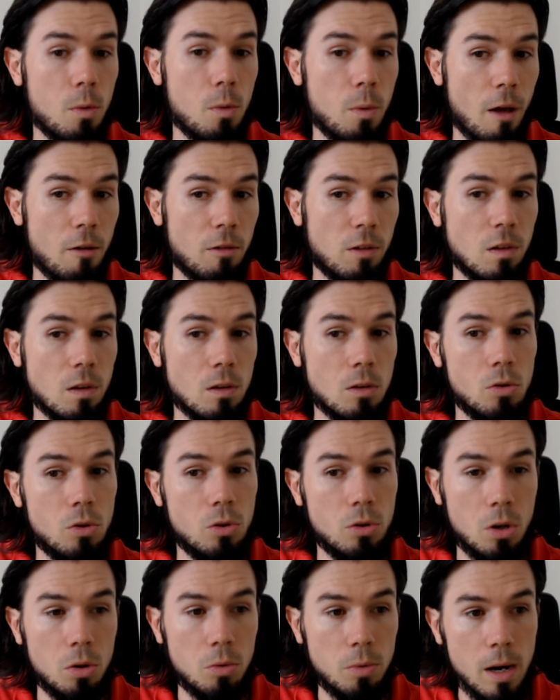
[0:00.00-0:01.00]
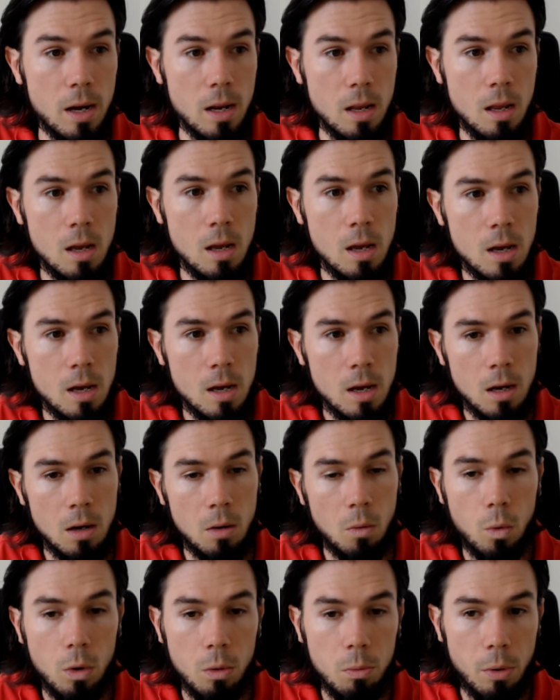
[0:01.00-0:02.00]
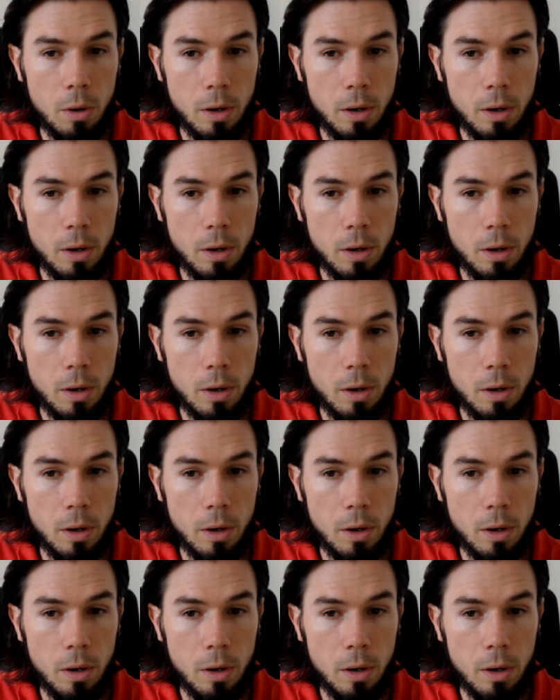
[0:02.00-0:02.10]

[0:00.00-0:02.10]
that we have secured already would